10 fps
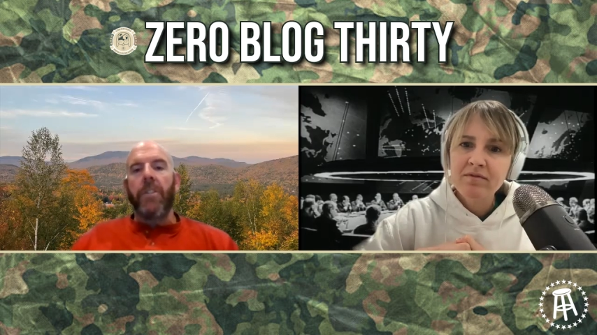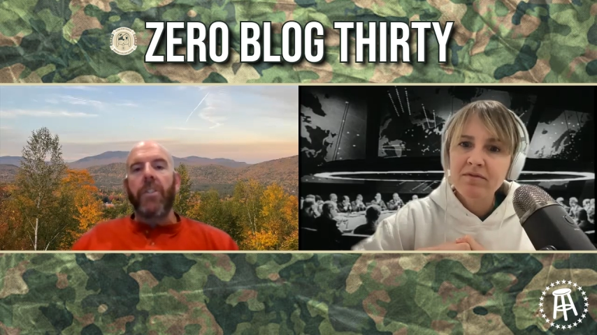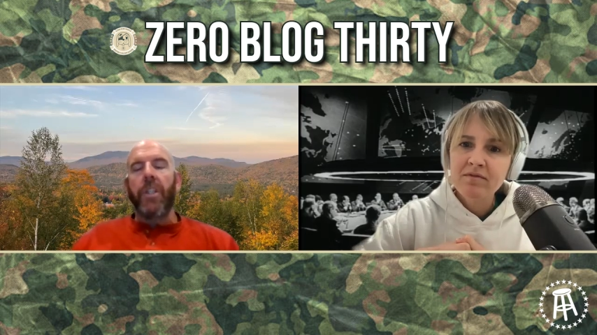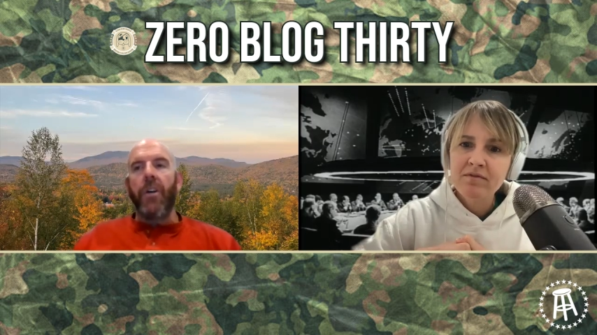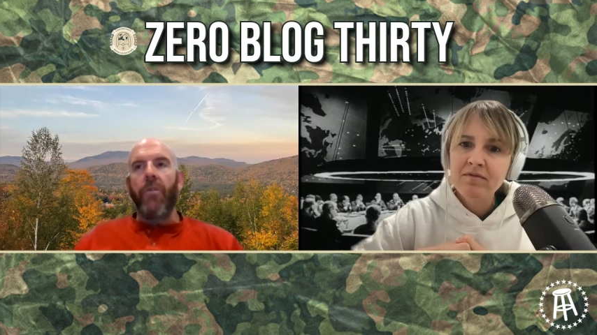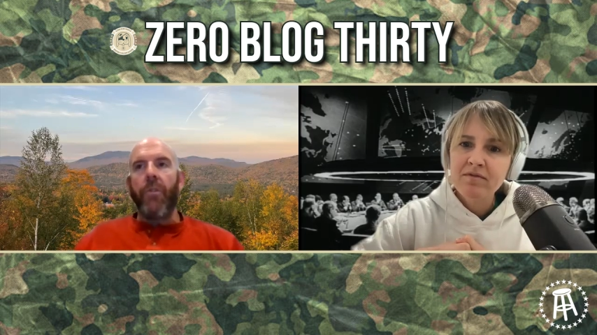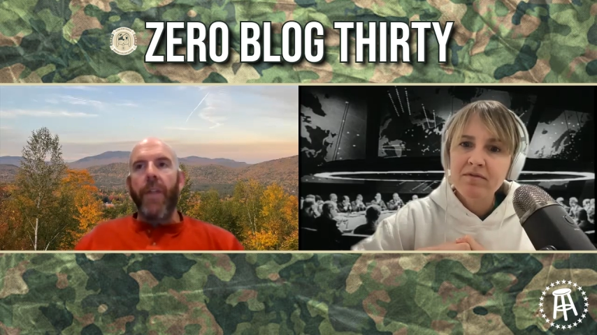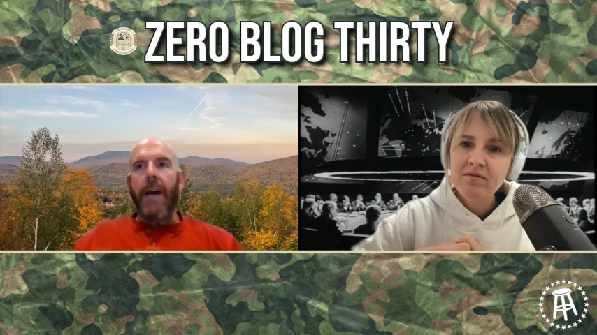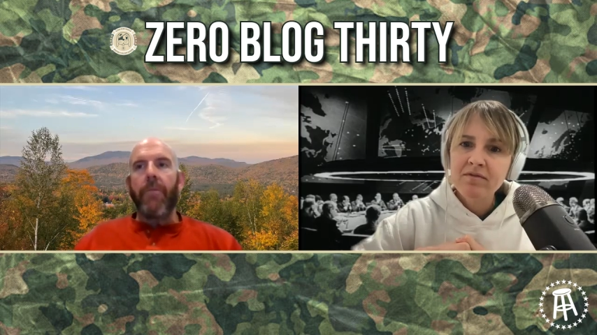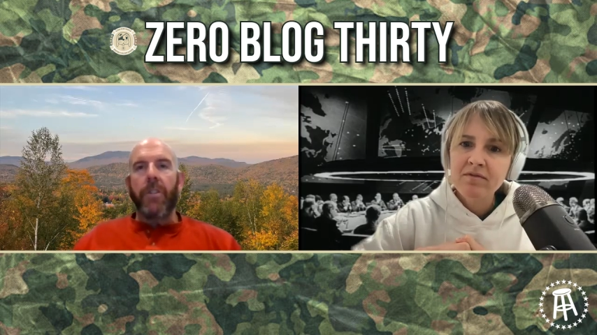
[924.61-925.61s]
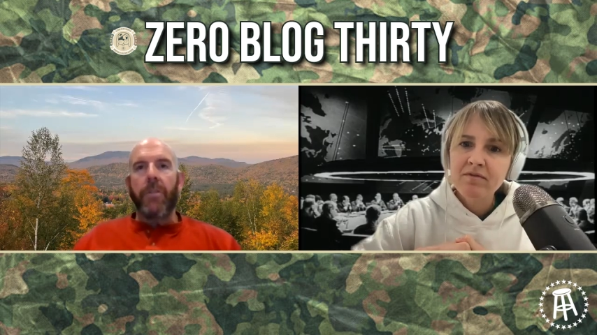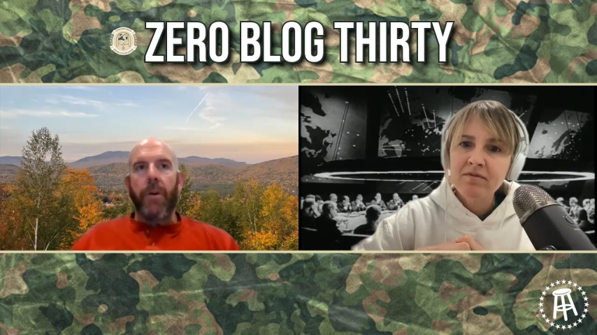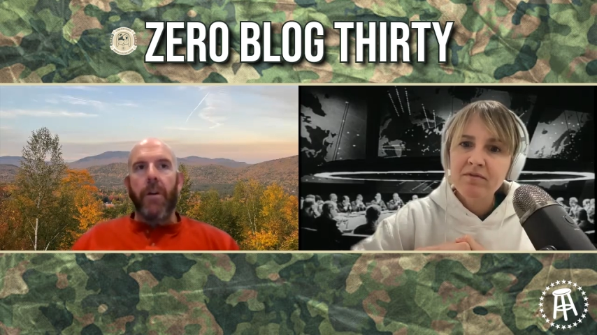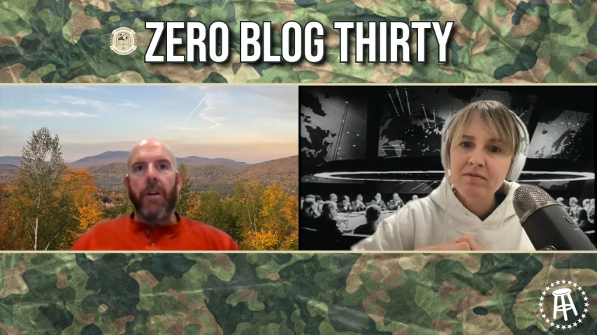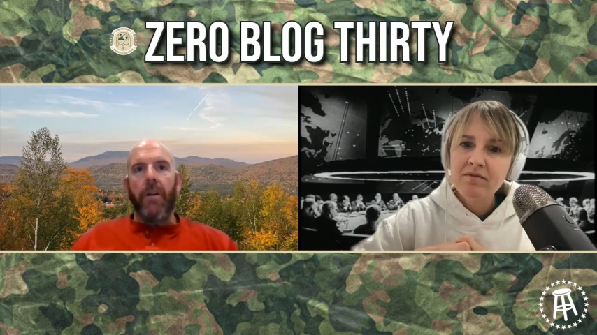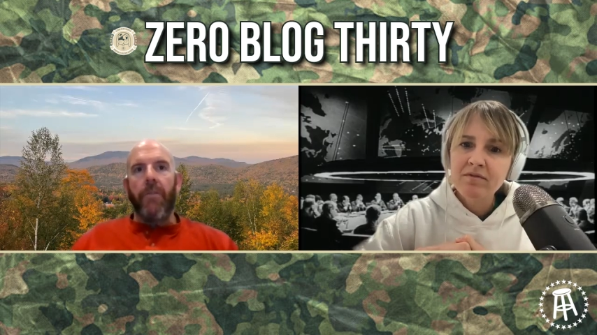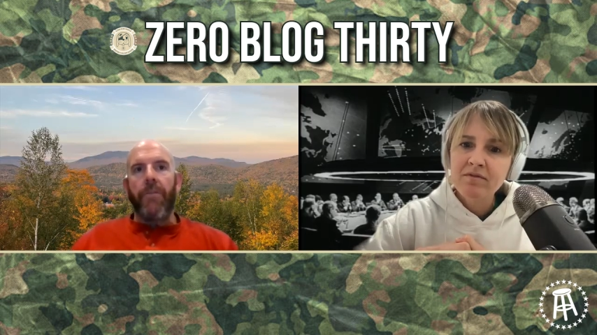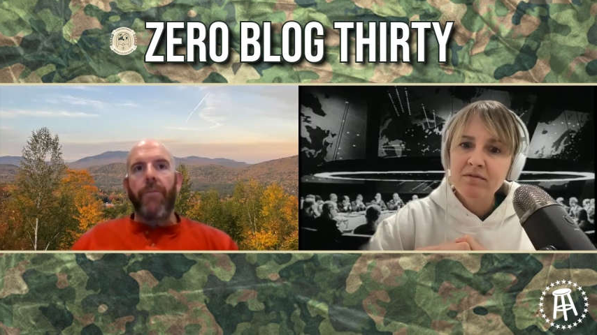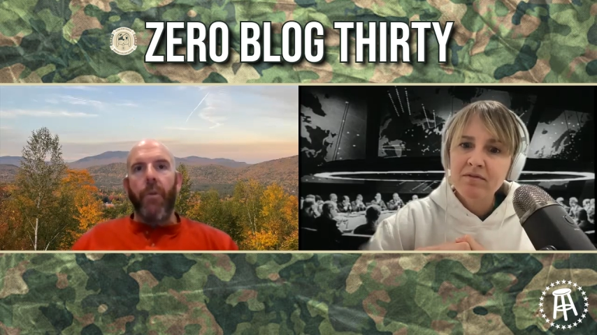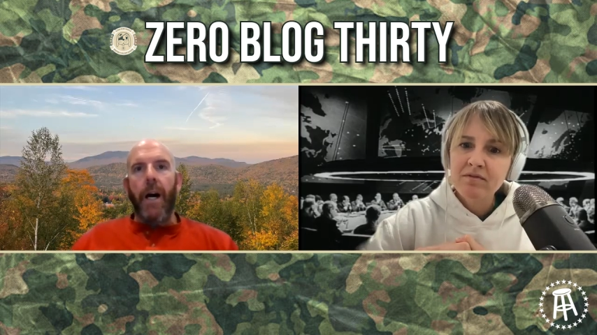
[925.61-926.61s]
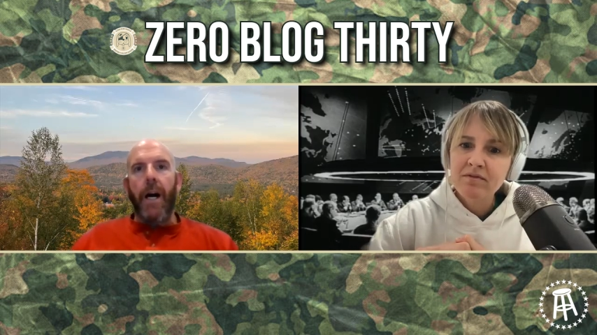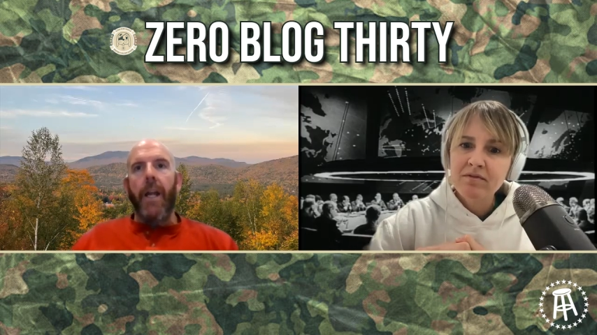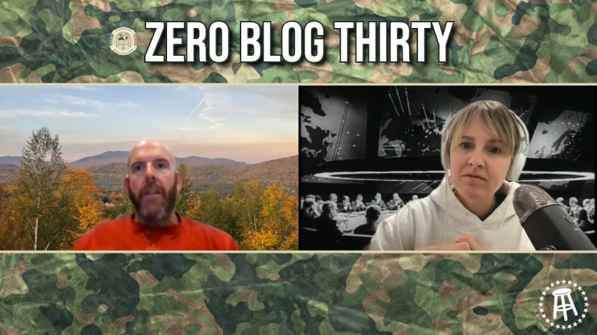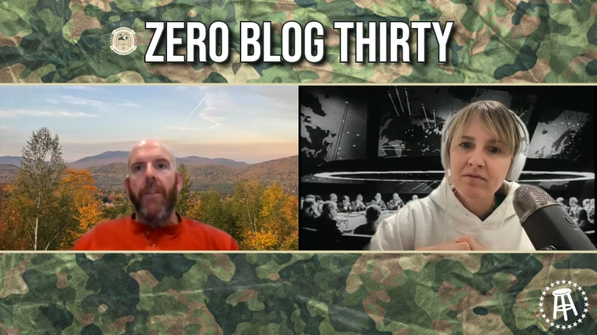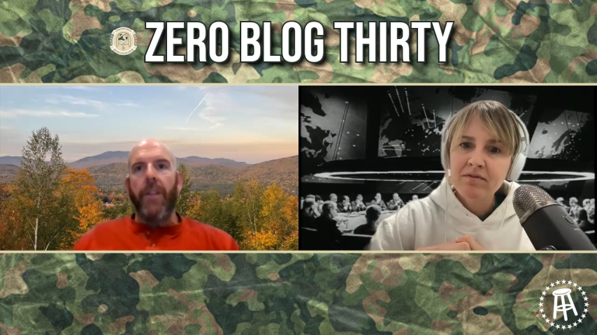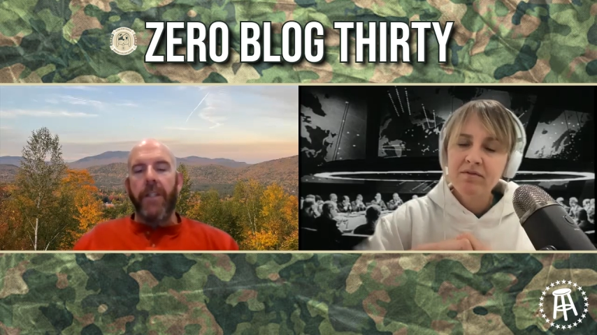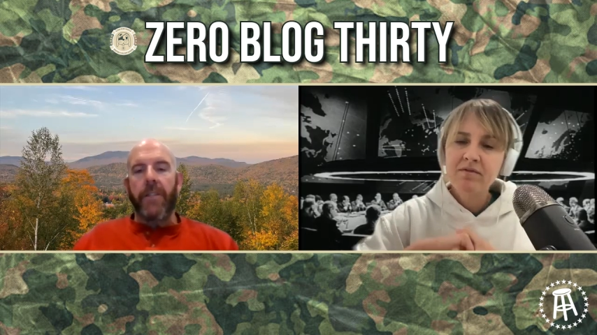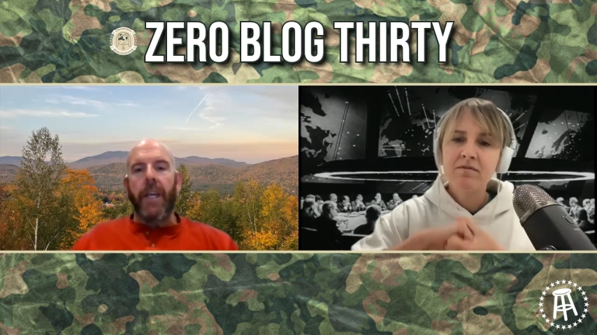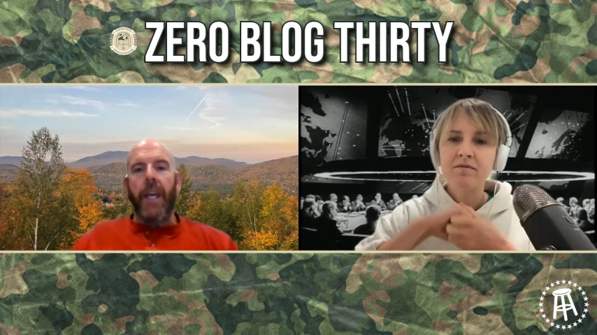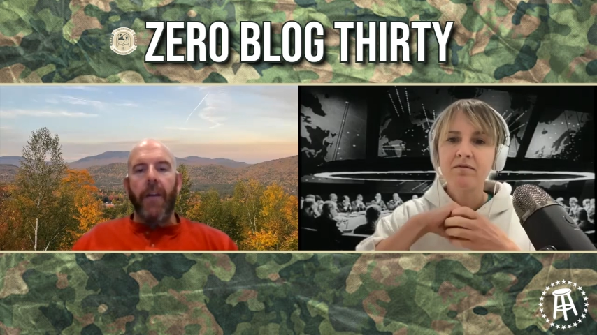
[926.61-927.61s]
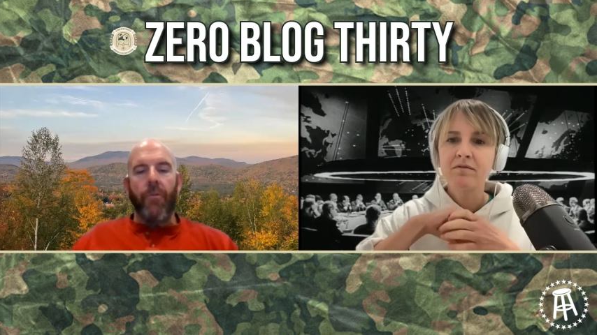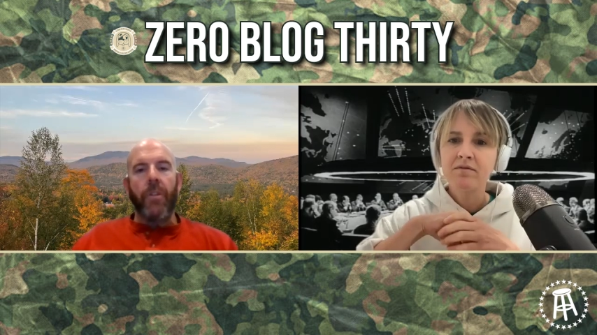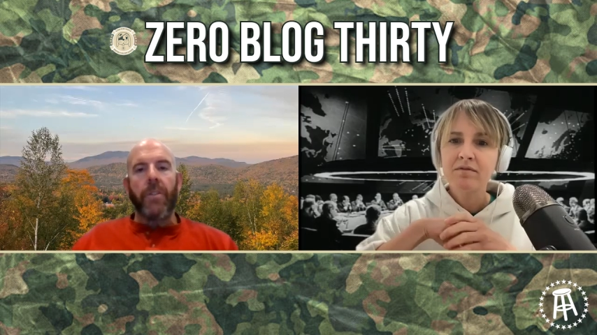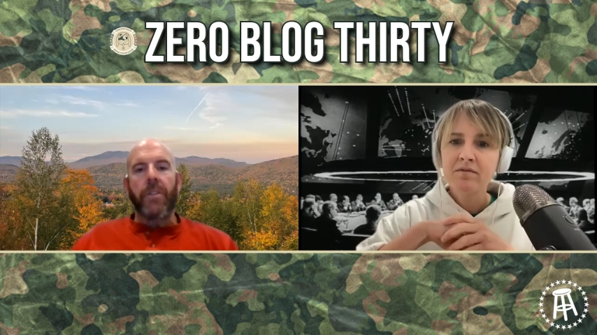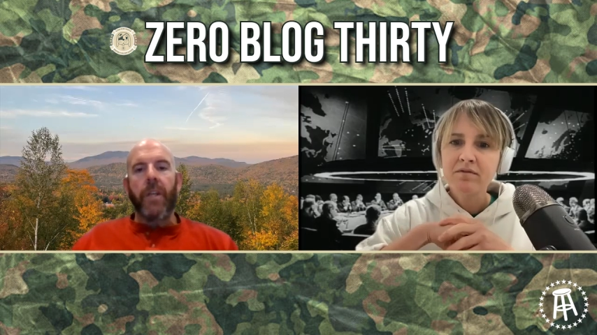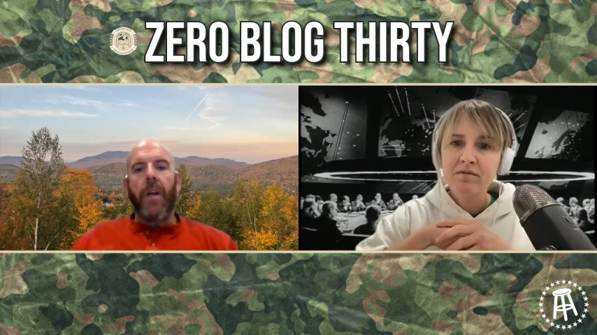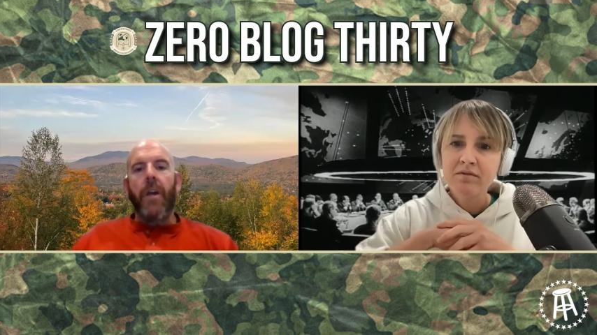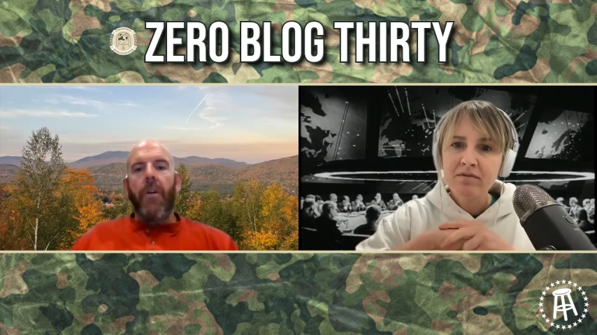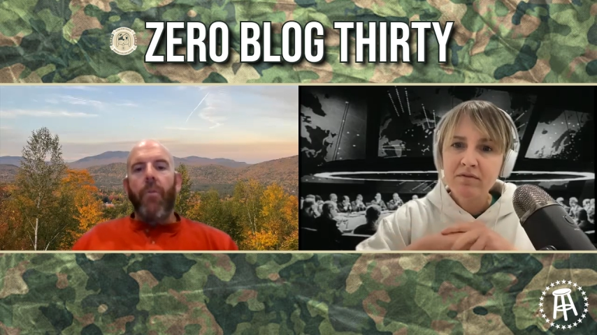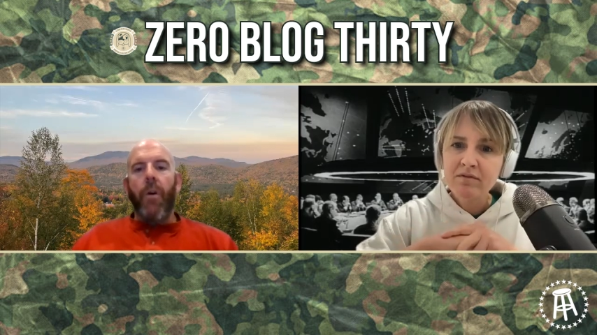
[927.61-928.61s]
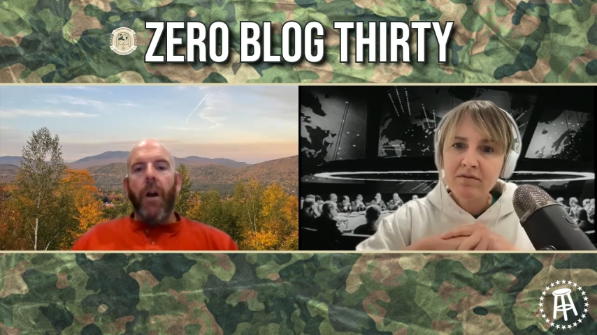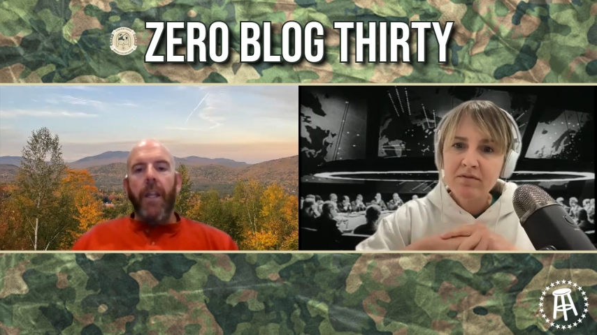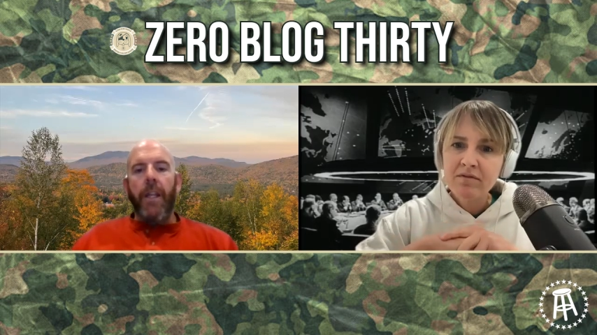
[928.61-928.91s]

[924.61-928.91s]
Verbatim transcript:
Speaker 1: And so that was part of why this gang was one.